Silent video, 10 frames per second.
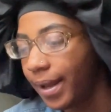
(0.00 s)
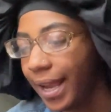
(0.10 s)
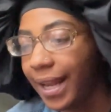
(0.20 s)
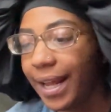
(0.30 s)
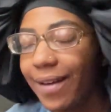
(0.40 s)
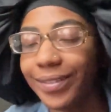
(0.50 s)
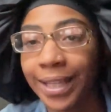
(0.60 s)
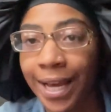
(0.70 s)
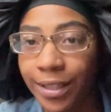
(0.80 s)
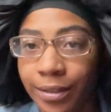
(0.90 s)
And it have a
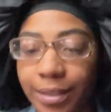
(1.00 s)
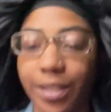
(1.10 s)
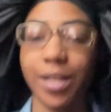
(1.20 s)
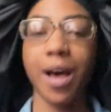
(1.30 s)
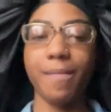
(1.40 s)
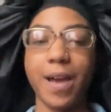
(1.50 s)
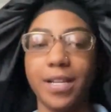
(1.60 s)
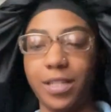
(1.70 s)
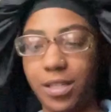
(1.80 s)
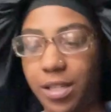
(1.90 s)
light on it. So I might
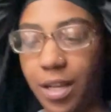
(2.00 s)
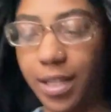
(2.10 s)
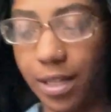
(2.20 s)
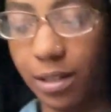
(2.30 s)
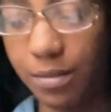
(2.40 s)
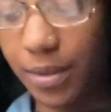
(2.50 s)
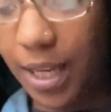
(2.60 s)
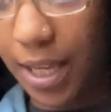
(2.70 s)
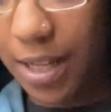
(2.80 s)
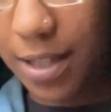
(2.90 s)
just suck it up
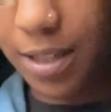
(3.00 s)
and get a,